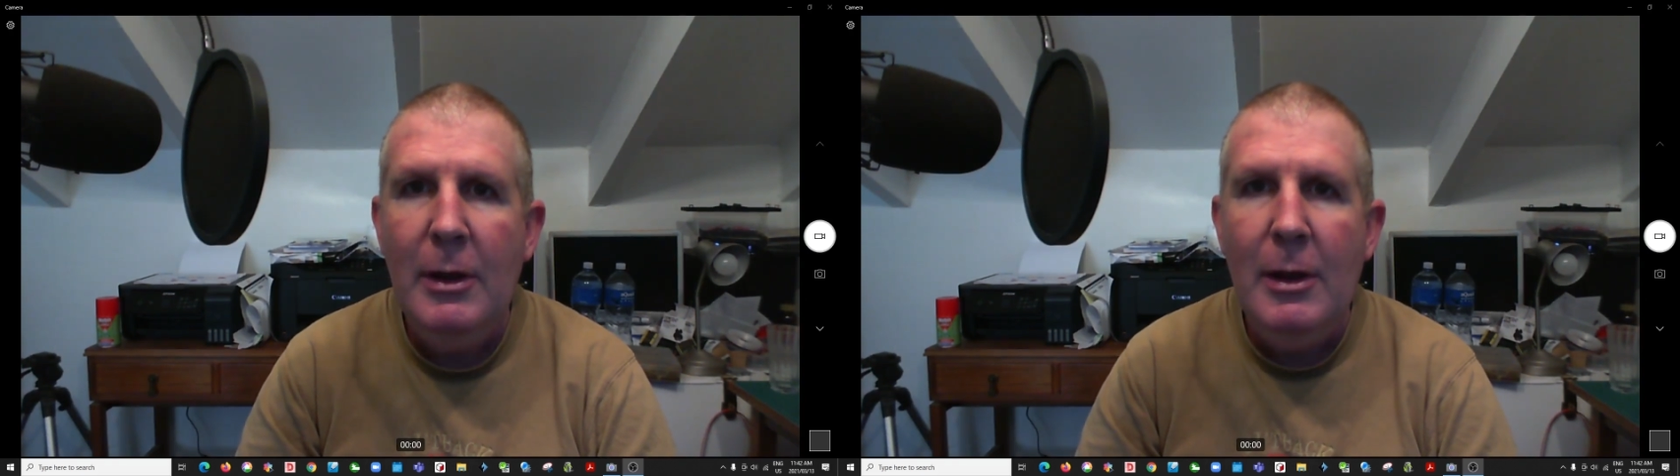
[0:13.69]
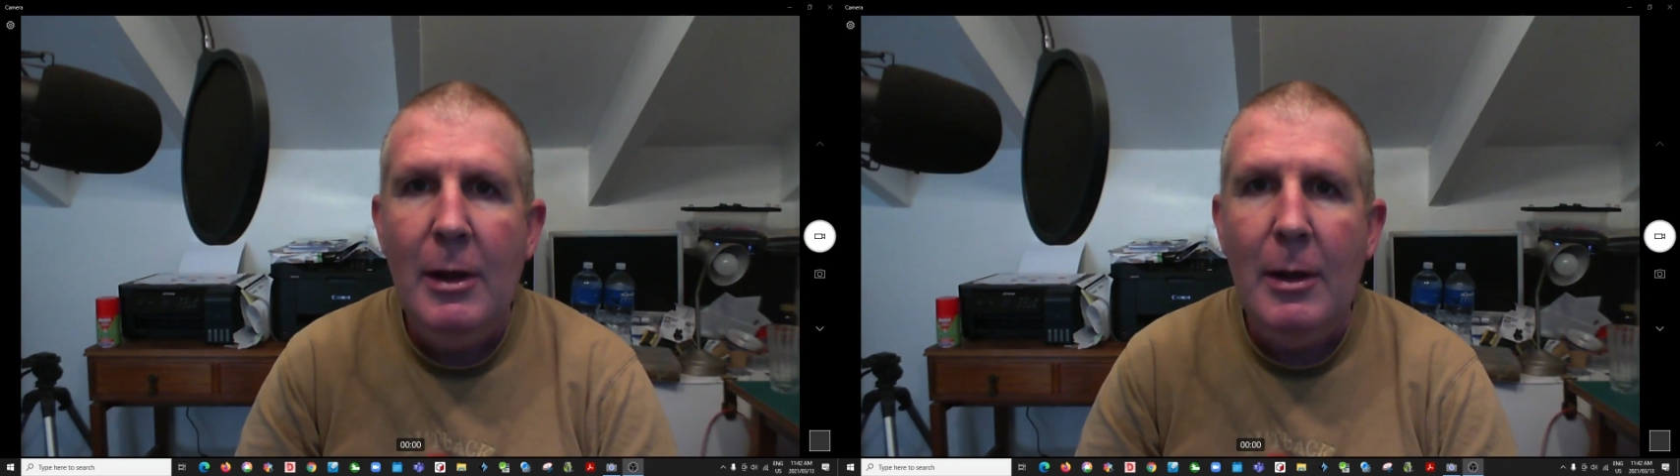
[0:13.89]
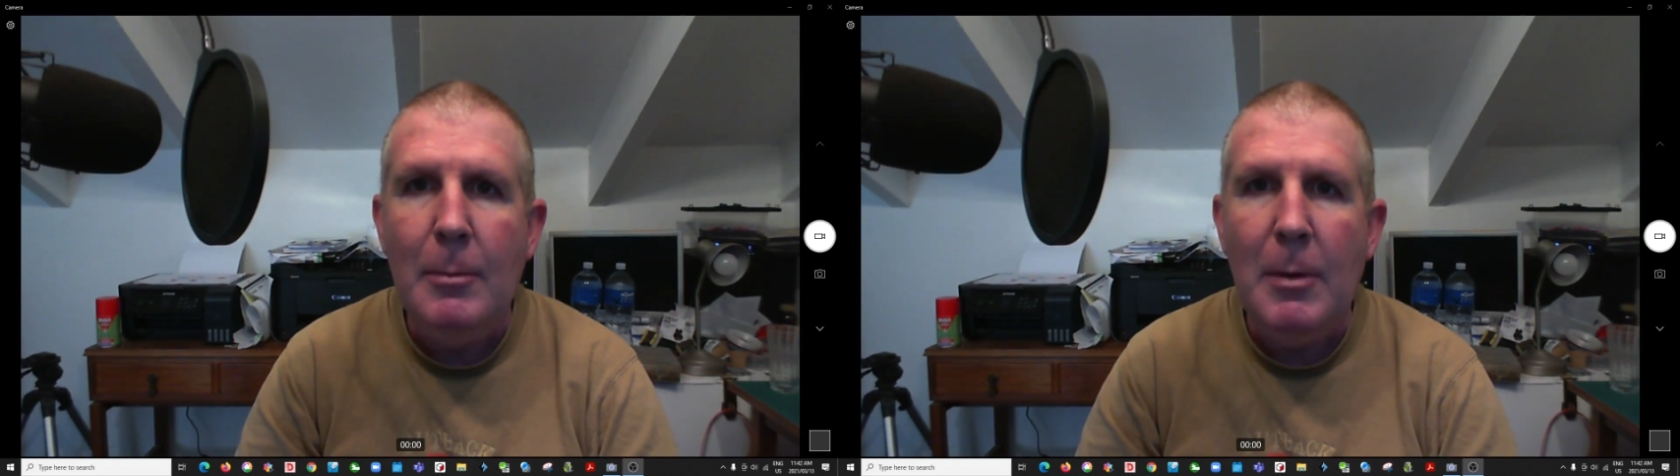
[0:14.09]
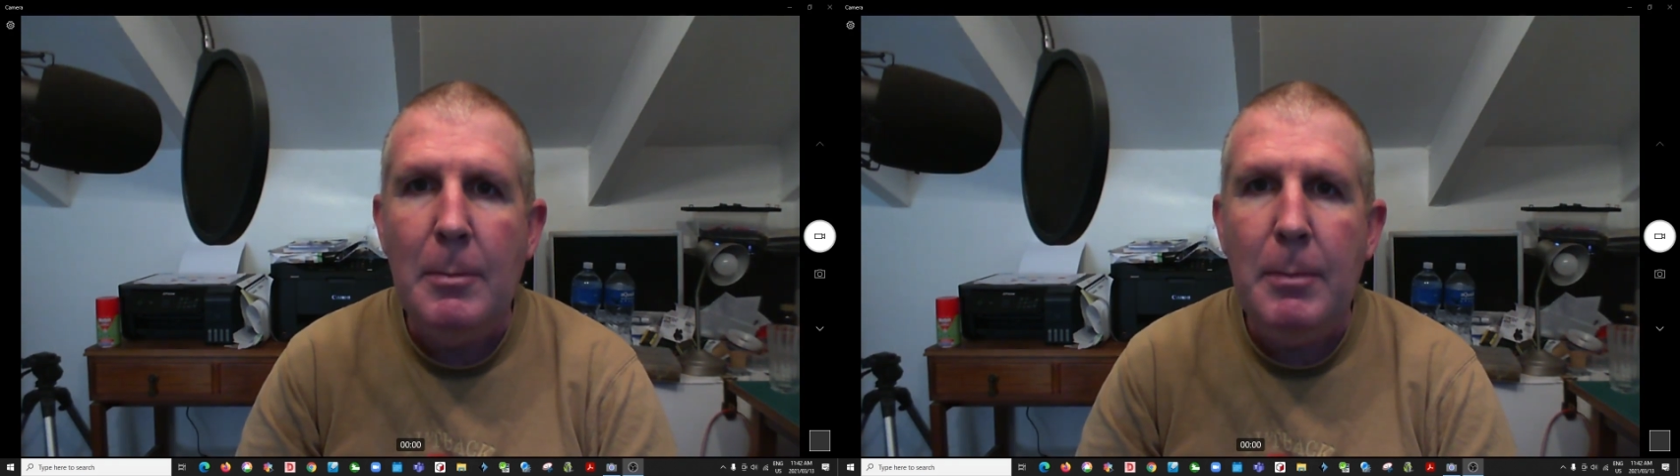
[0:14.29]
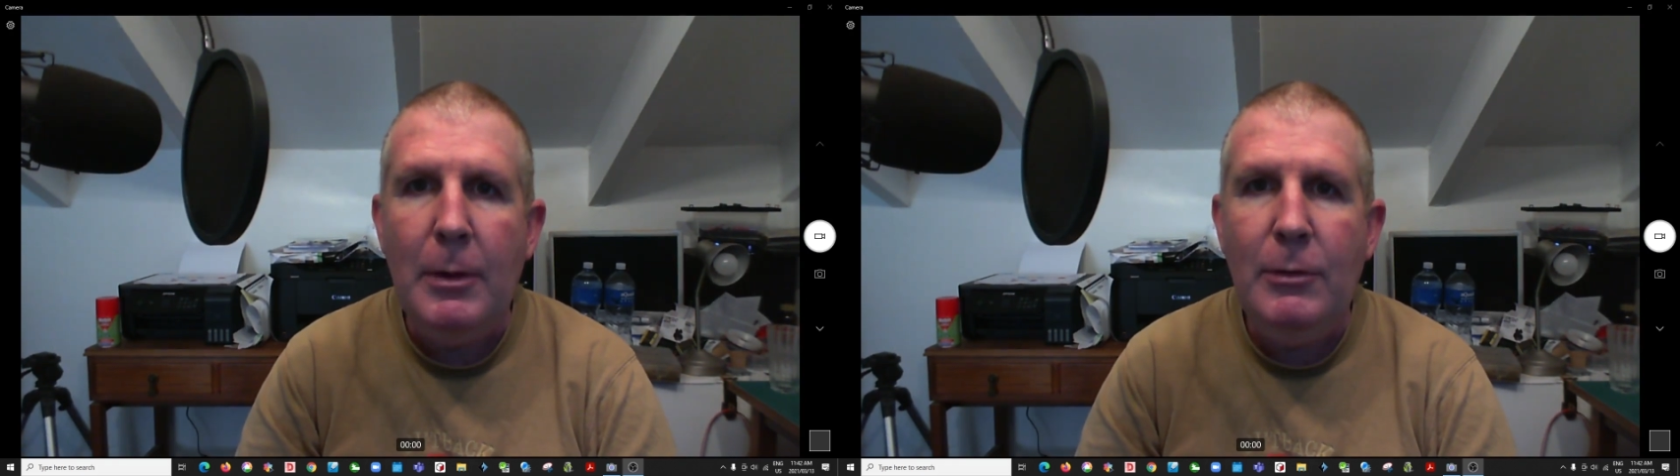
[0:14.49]
and my
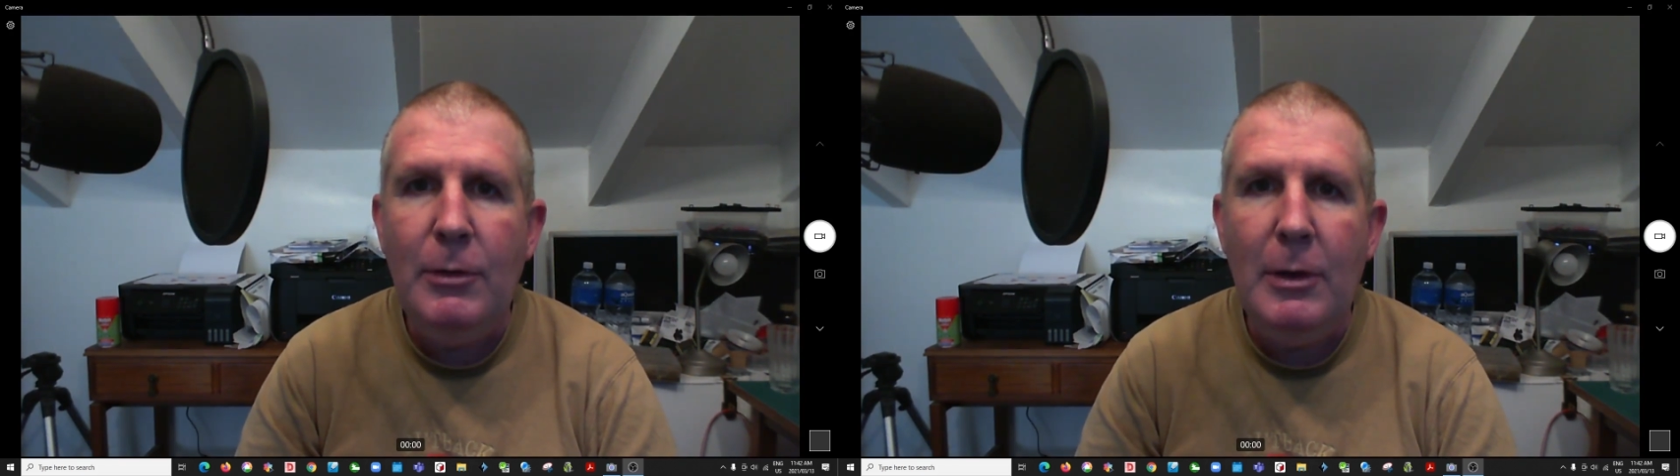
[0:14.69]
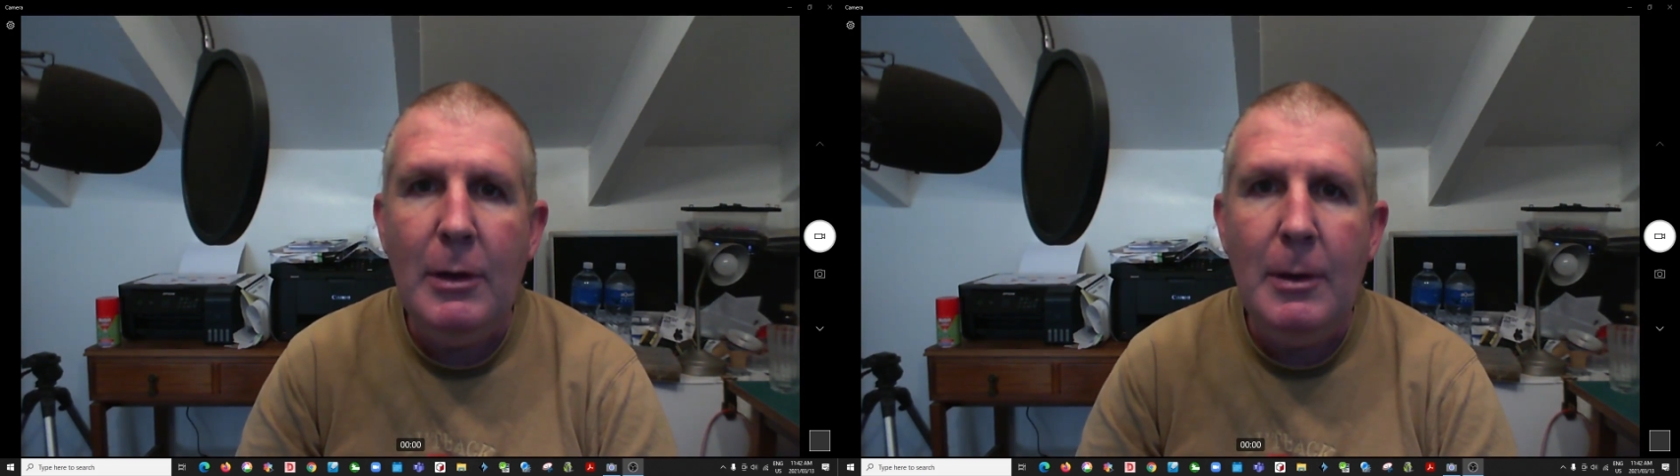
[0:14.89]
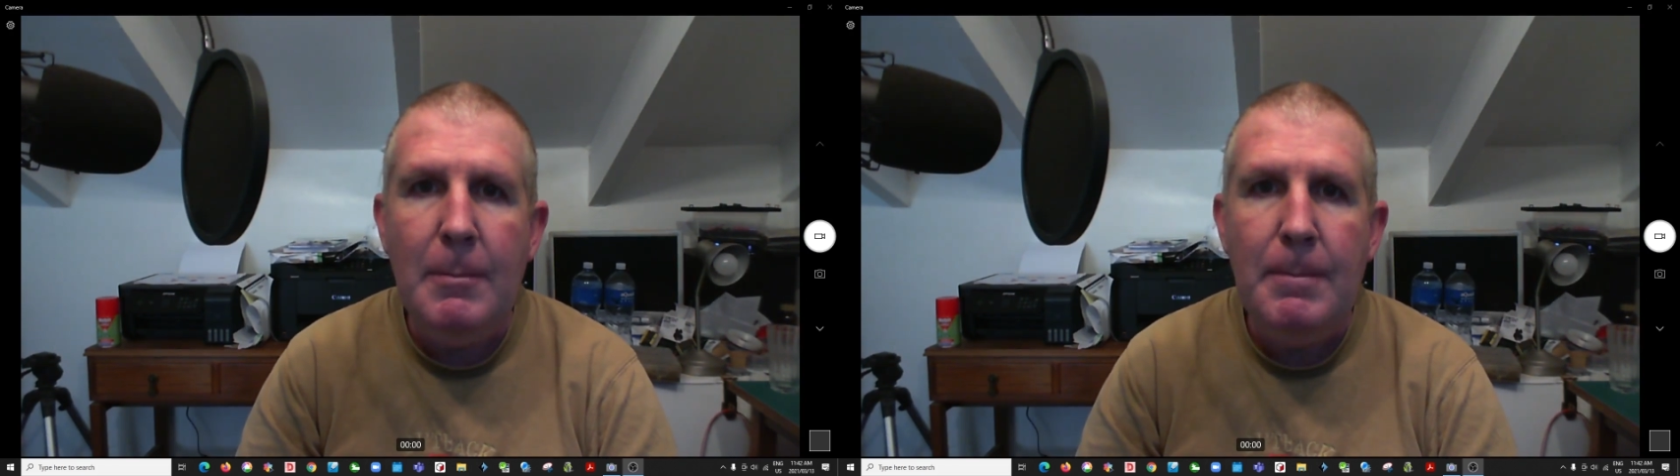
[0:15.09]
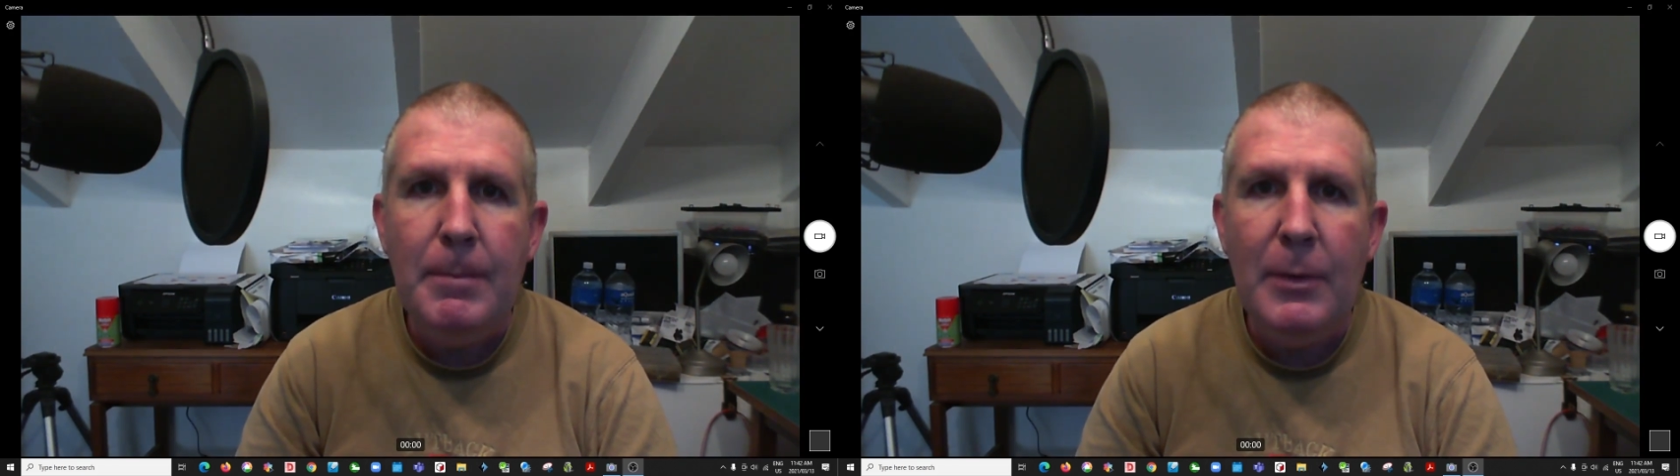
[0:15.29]
PetG has